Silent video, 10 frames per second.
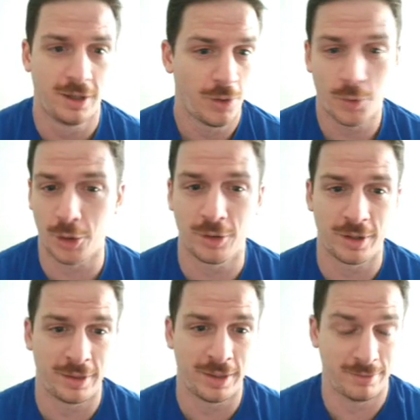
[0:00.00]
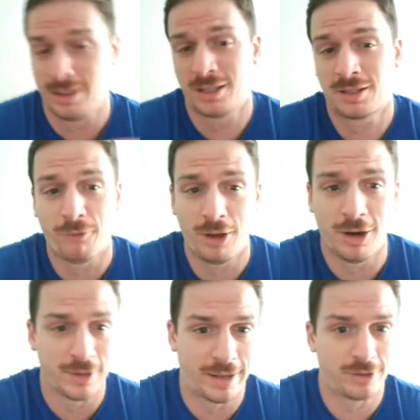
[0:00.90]
Well, this flare
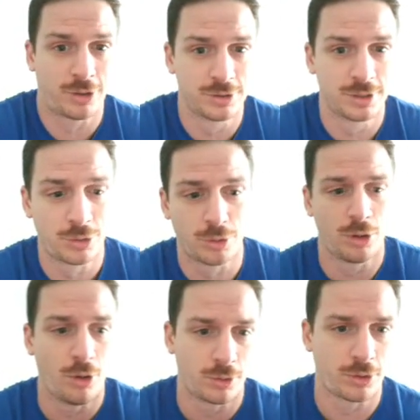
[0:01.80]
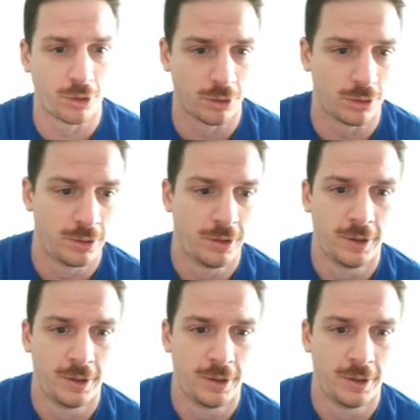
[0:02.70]
now turns into a long curl.